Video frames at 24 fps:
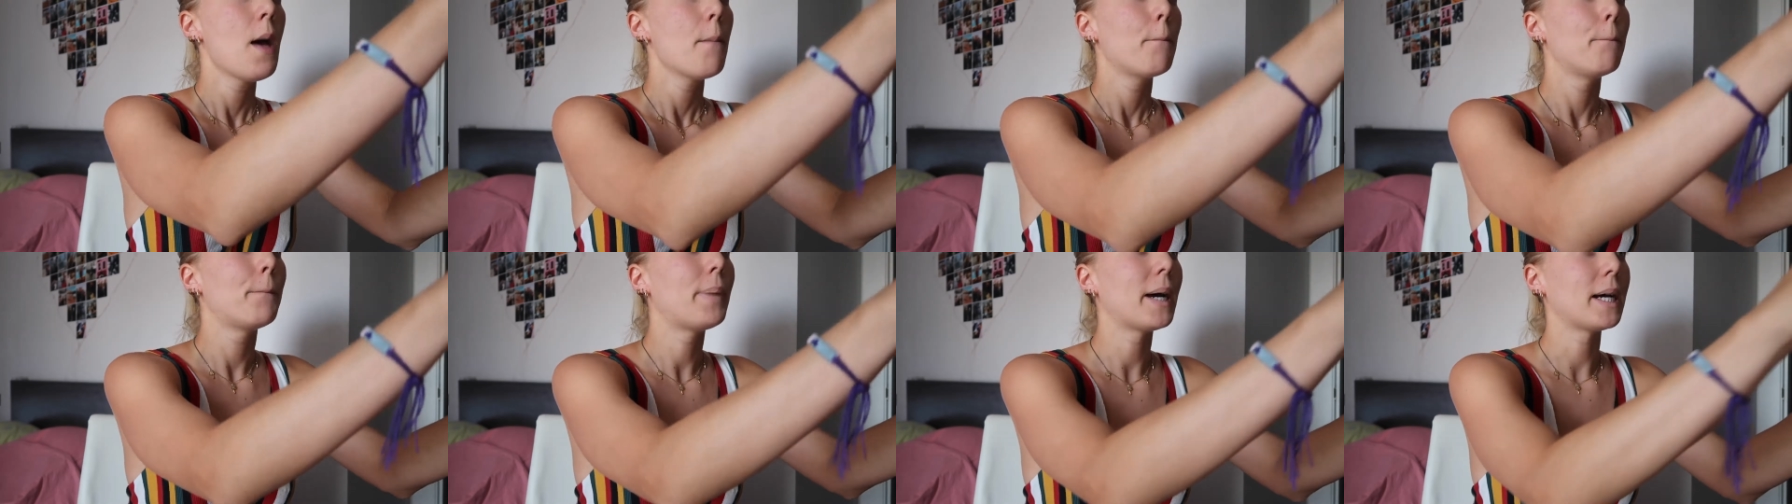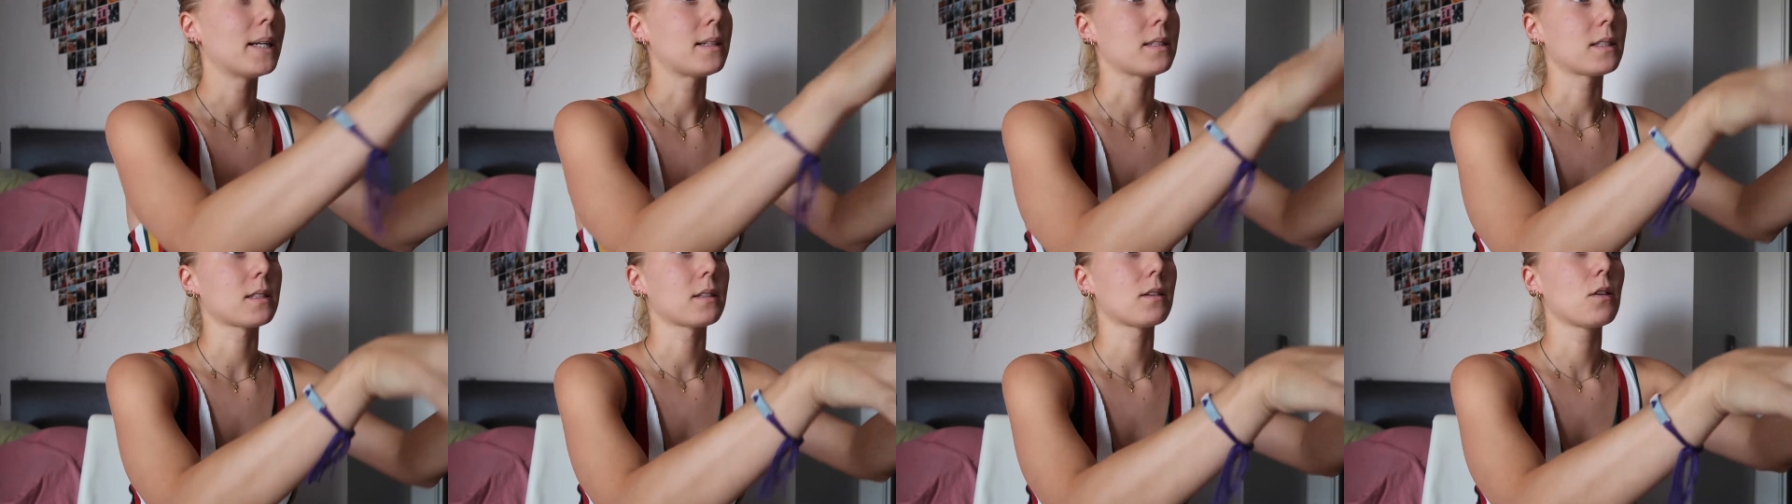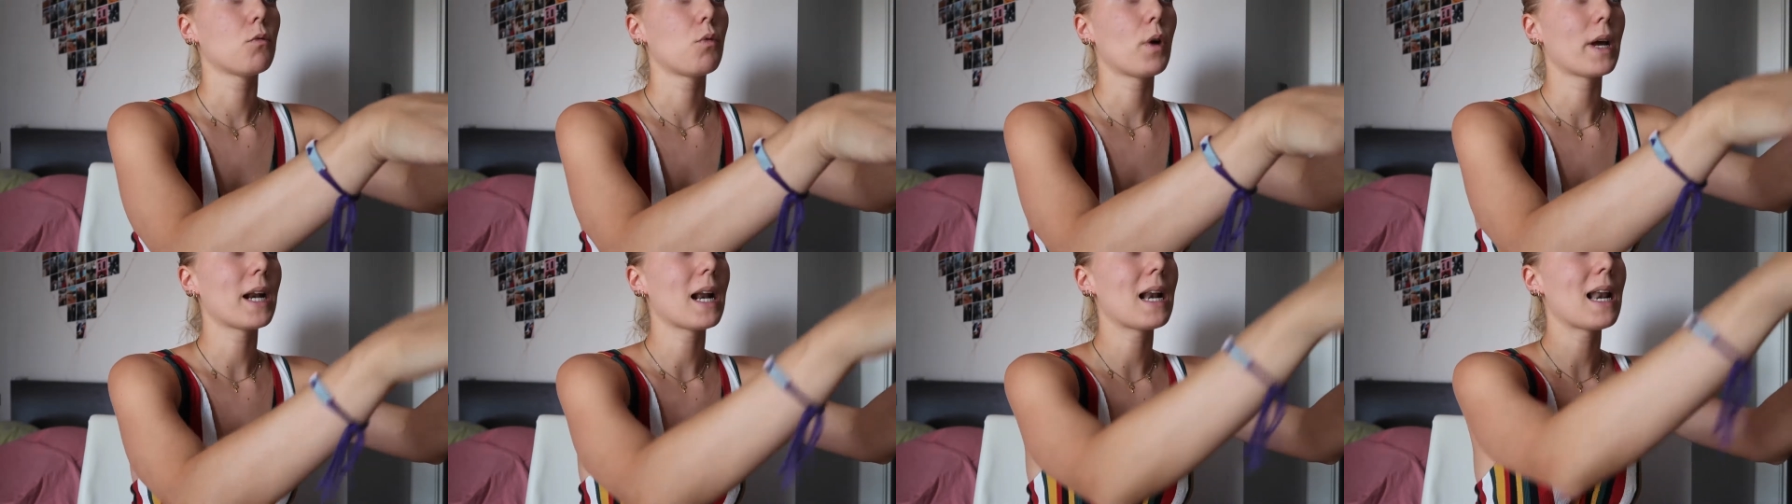But
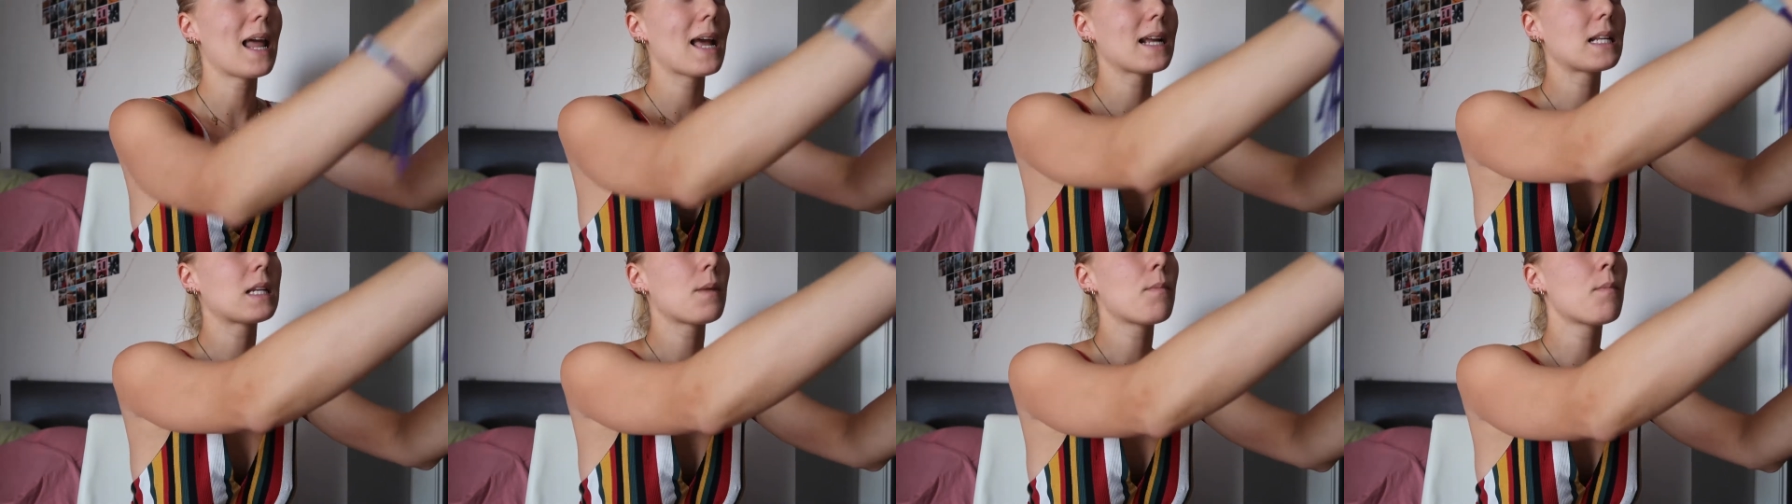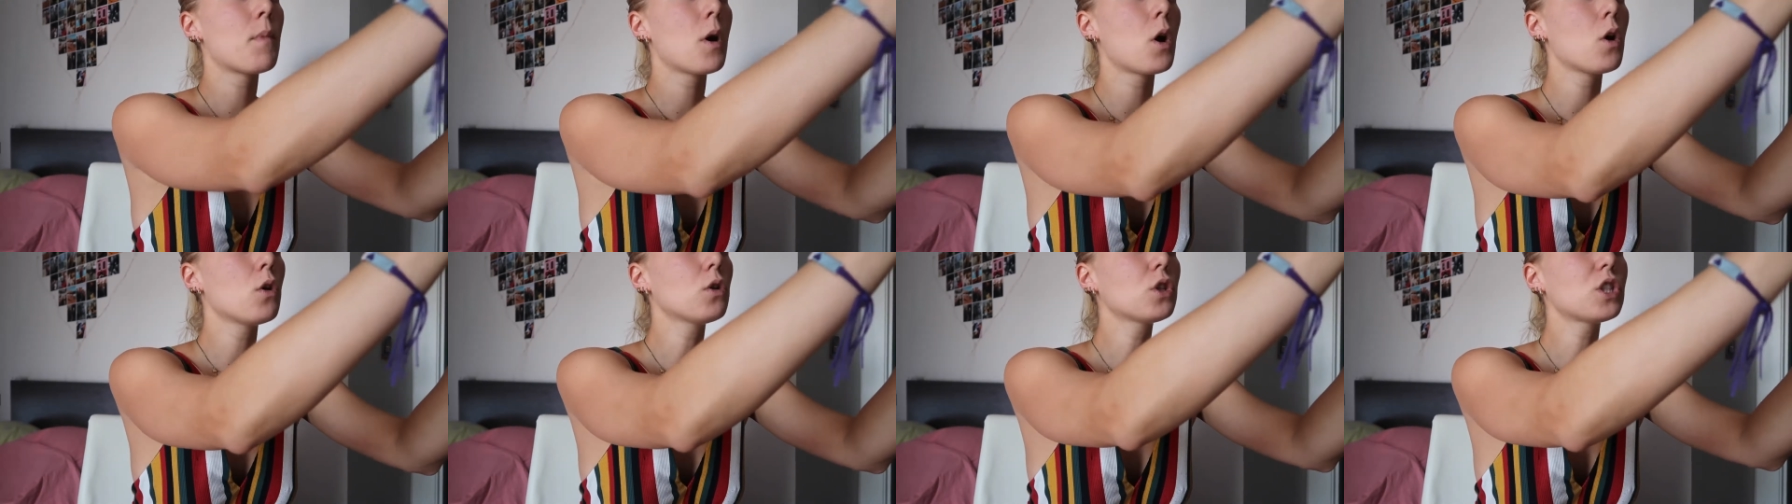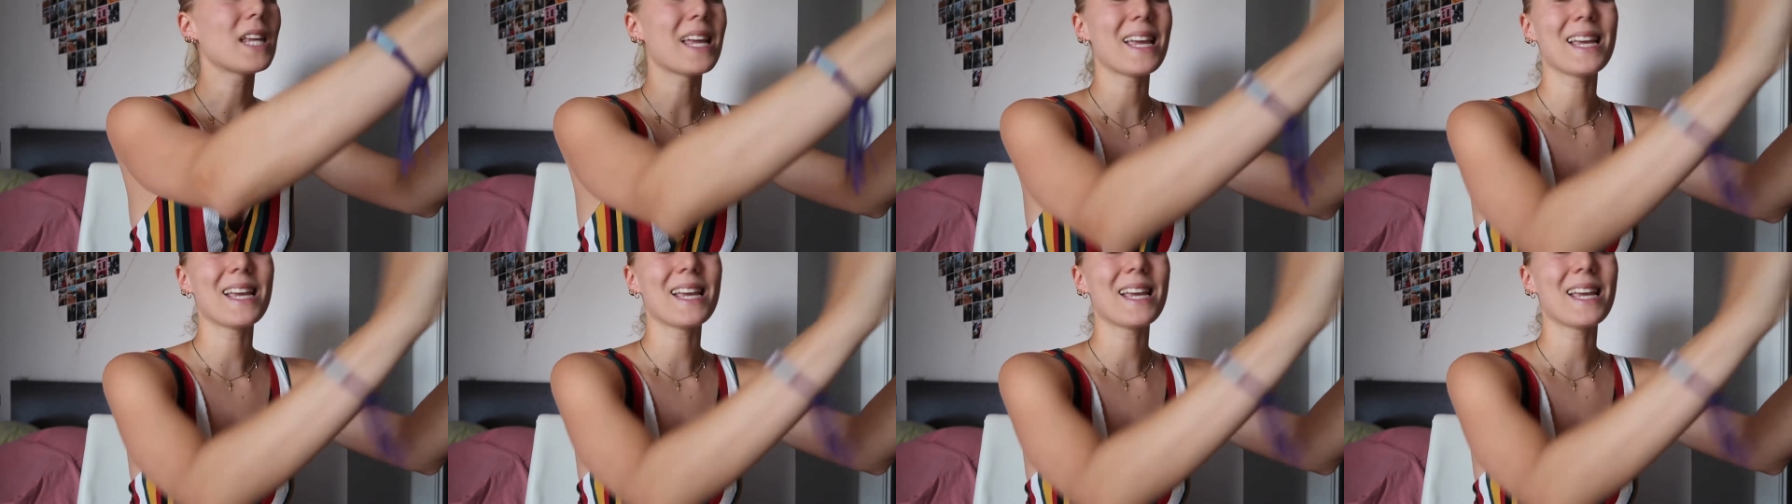what I like the most